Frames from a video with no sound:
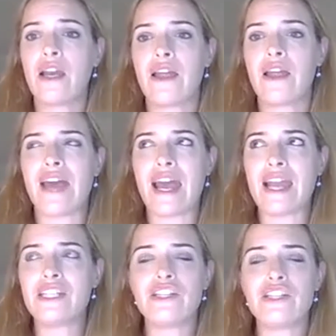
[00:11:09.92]
The
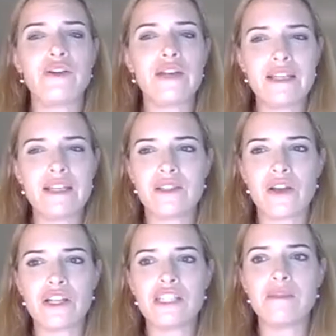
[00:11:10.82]
ATO is
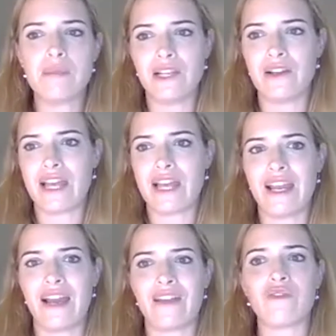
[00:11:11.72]
going to be looking
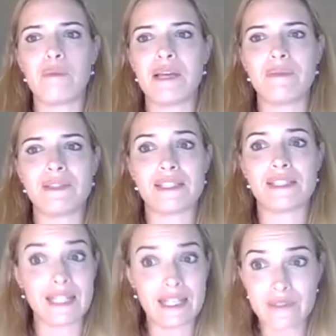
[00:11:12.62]
out for people
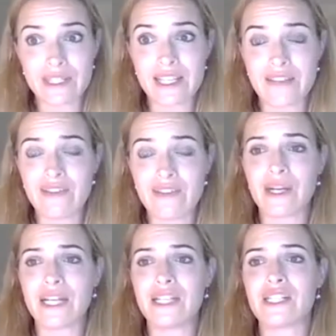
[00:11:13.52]
suddenly receiving
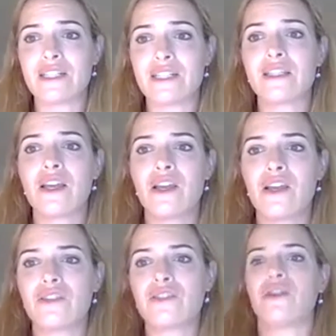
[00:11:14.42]
wages,
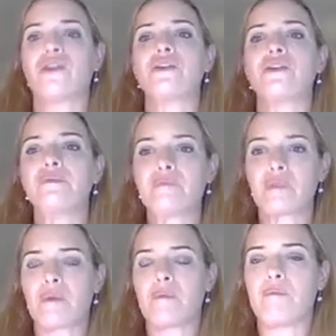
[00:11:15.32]
so
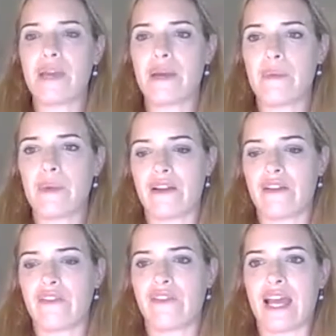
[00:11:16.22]
be aware of
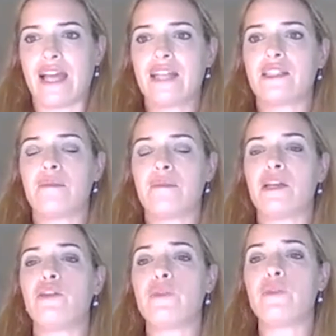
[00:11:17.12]
that, but you
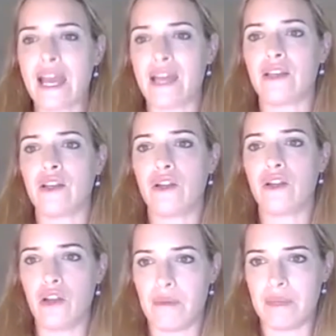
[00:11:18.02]
can
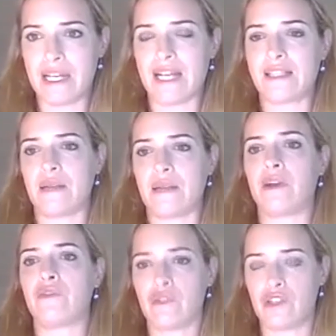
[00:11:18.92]
nominate someone
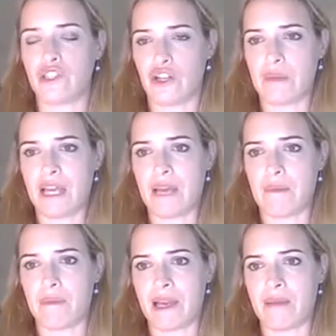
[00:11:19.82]
for a JobKeeper
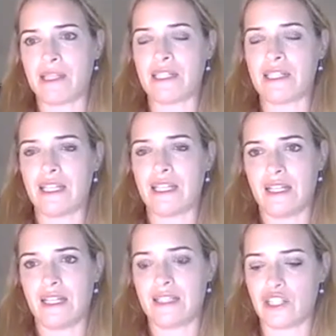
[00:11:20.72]
payment in
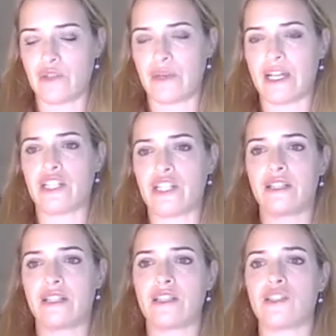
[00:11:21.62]
these situations,
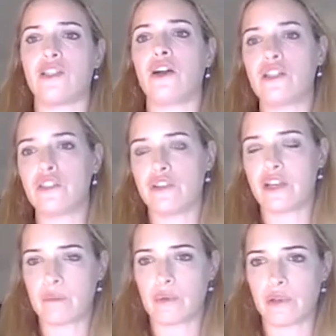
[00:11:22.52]
as long as you can
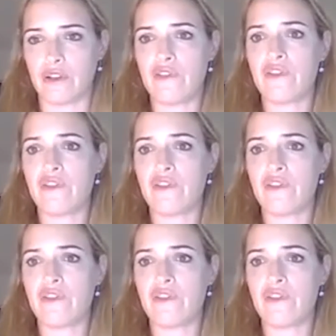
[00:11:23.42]
prove